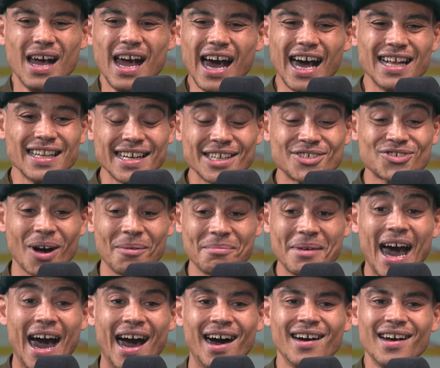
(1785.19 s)
And then he dropped
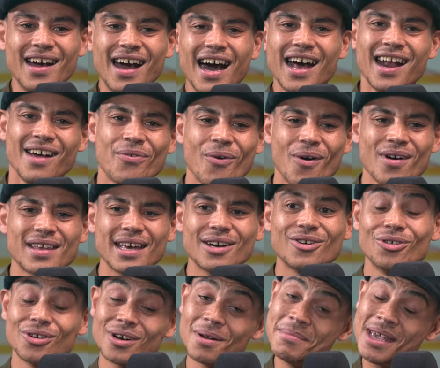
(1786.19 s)
that, and everyone
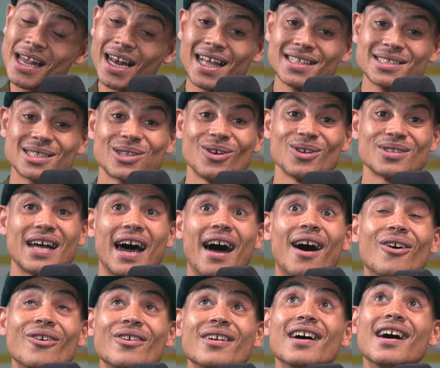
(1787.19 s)
giggled, and me and Lance looked
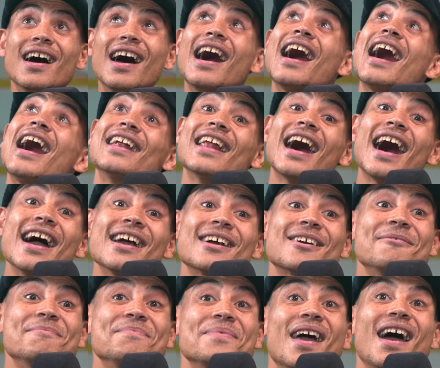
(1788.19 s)
down, and
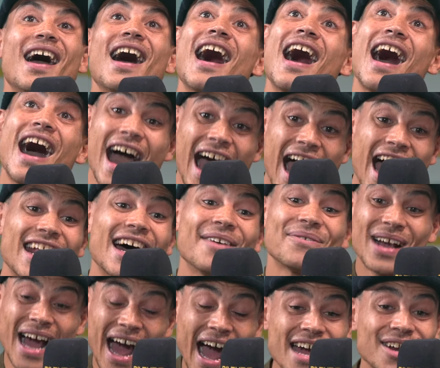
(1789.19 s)
I've
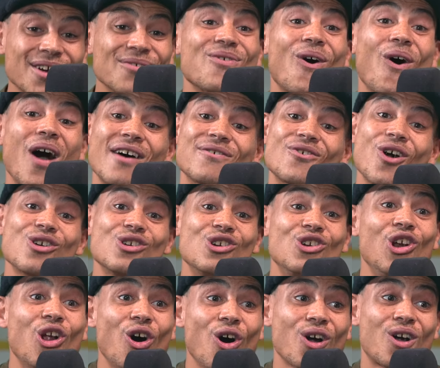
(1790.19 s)
kind of gone,
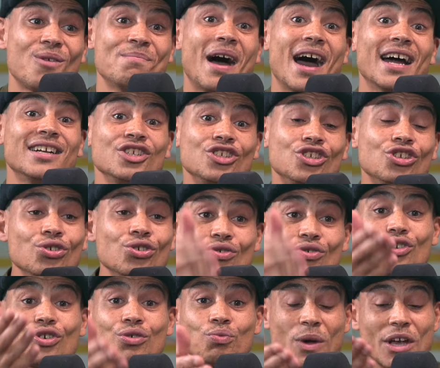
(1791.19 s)
look, man,
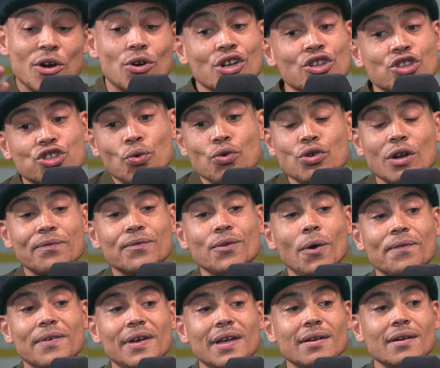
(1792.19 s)
we couldn't do
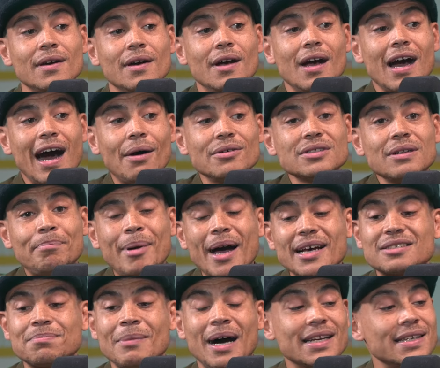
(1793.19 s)
nothing. I'm the
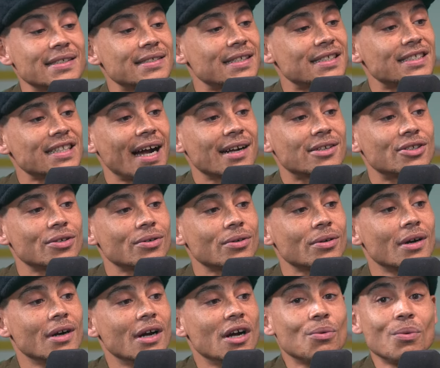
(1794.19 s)
best man, it's a stag do.
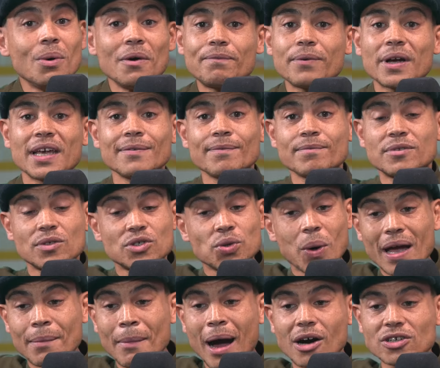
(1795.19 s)
We're fucking
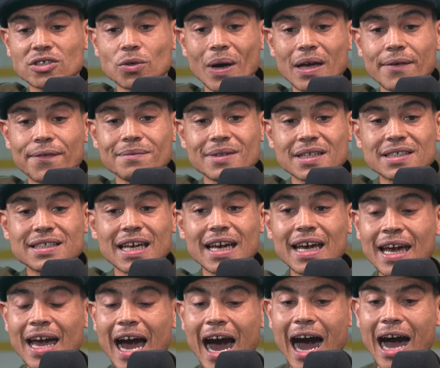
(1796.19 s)
20 miles away from the
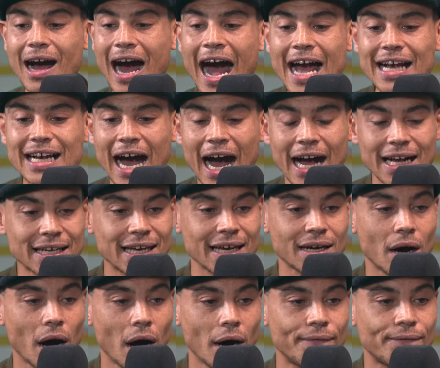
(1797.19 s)
city. I can't
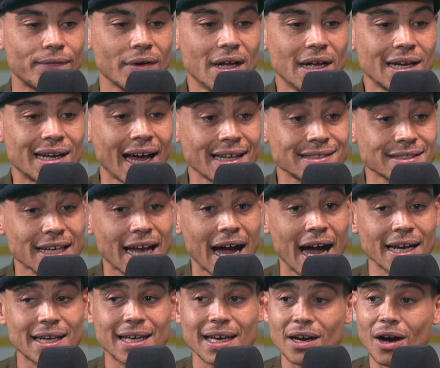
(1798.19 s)
kick off. Lance
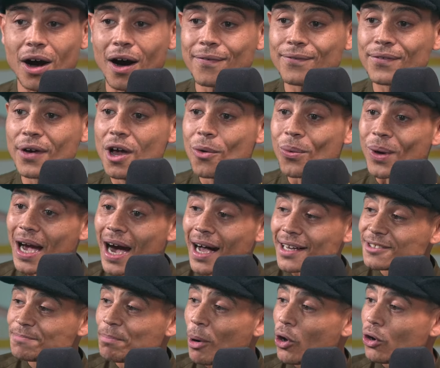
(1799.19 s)
can't kick off. We can't
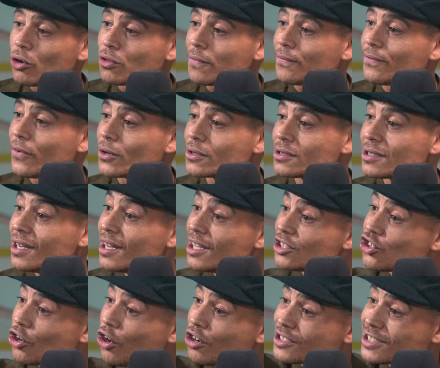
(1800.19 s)
spoil the fun. It's
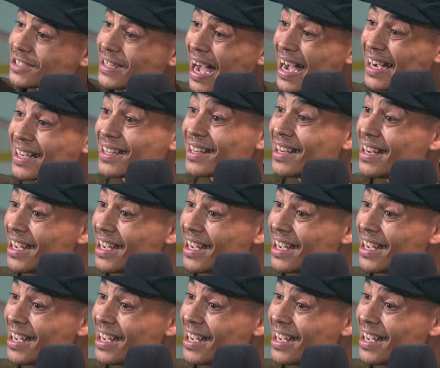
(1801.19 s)
your stag.